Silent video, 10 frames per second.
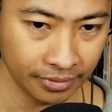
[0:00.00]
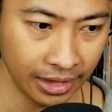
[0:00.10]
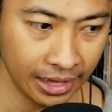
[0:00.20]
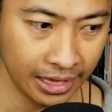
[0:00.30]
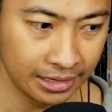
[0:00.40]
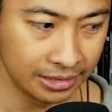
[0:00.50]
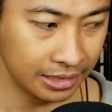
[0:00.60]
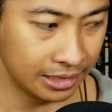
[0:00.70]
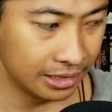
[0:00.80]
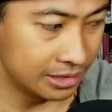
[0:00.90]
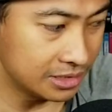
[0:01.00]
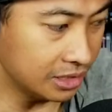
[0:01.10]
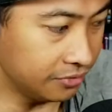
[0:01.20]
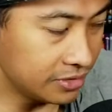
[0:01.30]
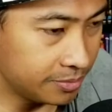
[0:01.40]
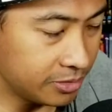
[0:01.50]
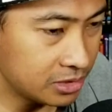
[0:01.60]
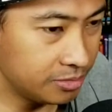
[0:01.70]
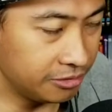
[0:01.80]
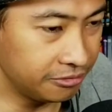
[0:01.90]
And uh, this stuff is supposed
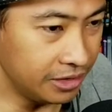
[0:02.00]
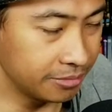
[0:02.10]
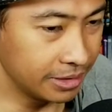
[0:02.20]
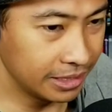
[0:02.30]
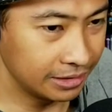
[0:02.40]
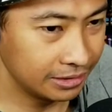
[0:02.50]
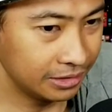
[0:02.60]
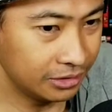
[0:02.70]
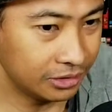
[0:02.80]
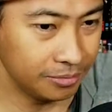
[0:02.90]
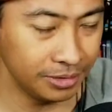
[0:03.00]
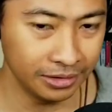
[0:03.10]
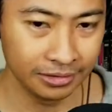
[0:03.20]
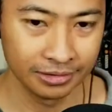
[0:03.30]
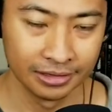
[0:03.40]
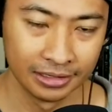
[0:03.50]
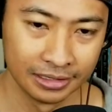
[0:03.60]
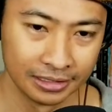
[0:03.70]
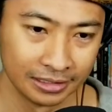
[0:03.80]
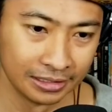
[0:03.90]
to be fun, man. You know what I mean?
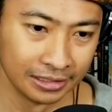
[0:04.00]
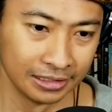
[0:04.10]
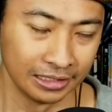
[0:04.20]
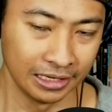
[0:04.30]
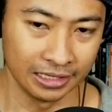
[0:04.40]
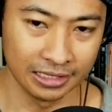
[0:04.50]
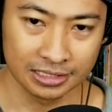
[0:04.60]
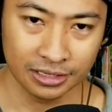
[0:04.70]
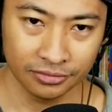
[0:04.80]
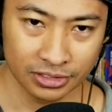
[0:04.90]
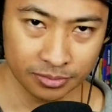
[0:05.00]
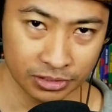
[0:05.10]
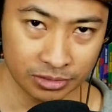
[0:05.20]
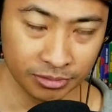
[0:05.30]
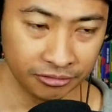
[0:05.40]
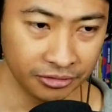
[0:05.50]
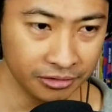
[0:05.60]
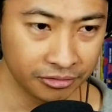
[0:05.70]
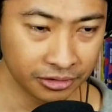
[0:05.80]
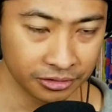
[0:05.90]
It, this stuff is supposed to be
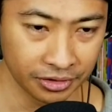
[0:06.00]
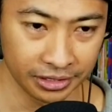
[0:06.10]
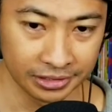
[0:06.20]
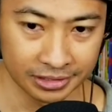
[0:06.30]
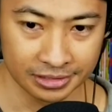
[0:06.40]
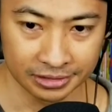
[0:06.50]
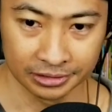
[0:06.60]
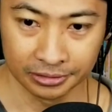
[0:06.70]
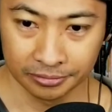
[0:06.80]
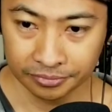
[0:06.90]
fun for creators, you know?